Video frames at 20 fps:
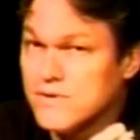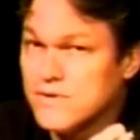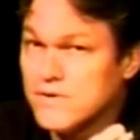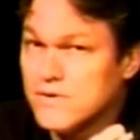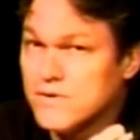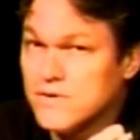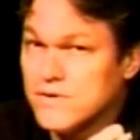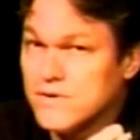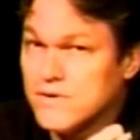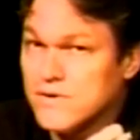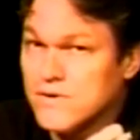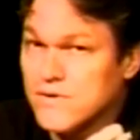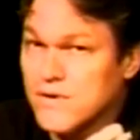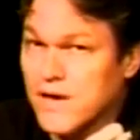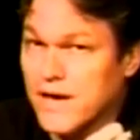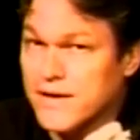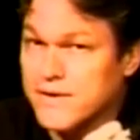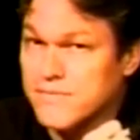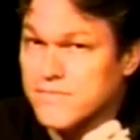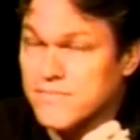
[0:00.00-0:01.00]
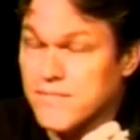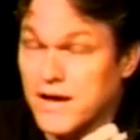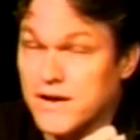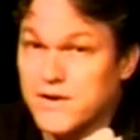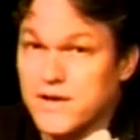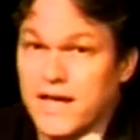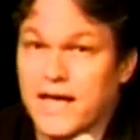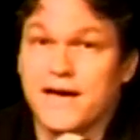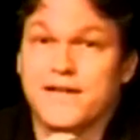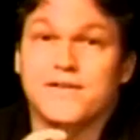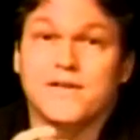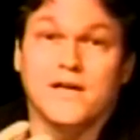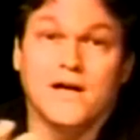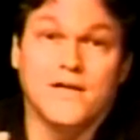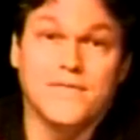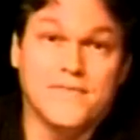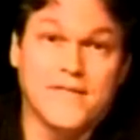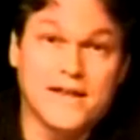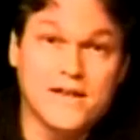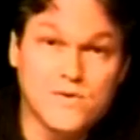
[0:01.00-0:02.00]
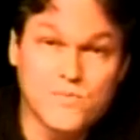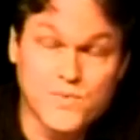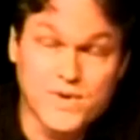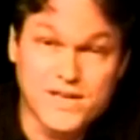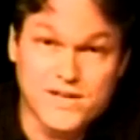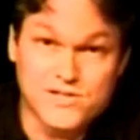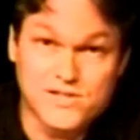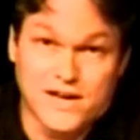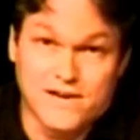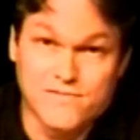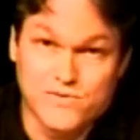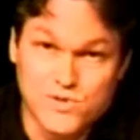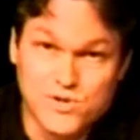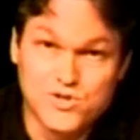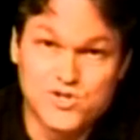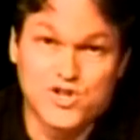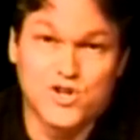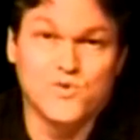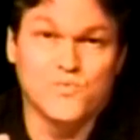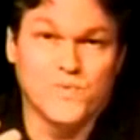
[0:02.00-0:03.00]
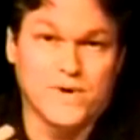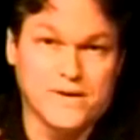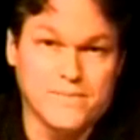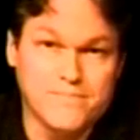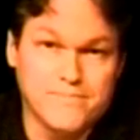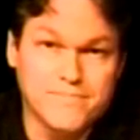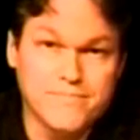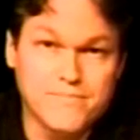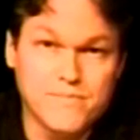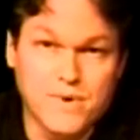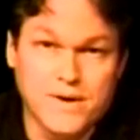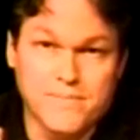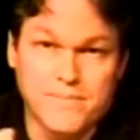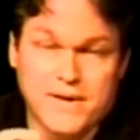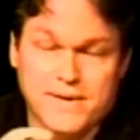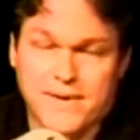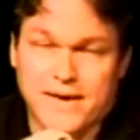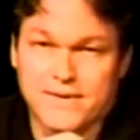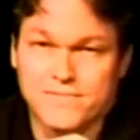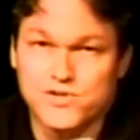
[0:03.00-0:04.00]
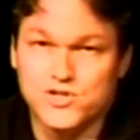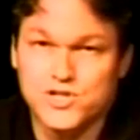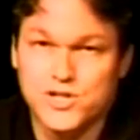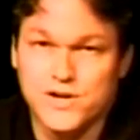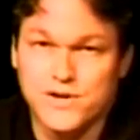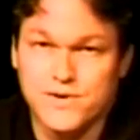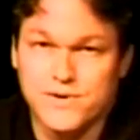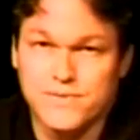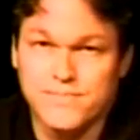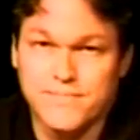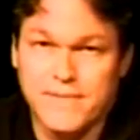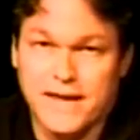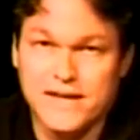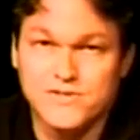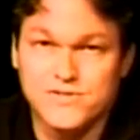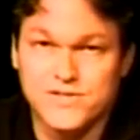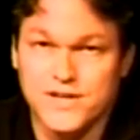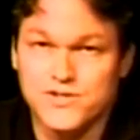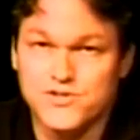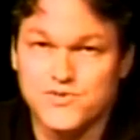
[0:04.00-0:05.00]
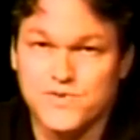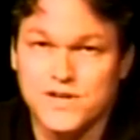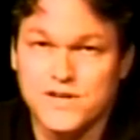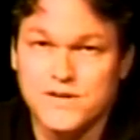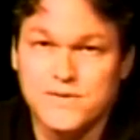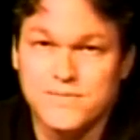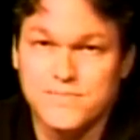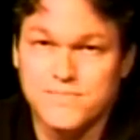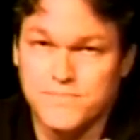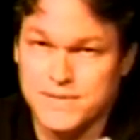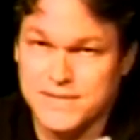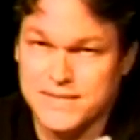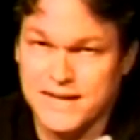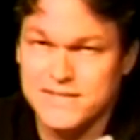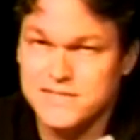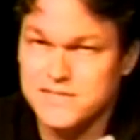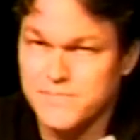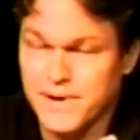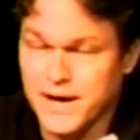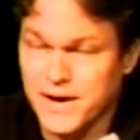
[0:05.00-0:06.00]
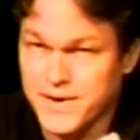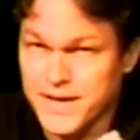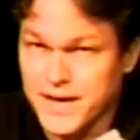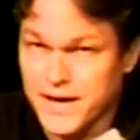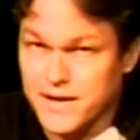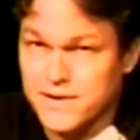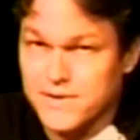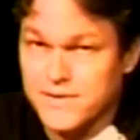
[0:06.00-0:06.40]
And then when we get to evolution, we maybe have a shared ancestry. But that's about it.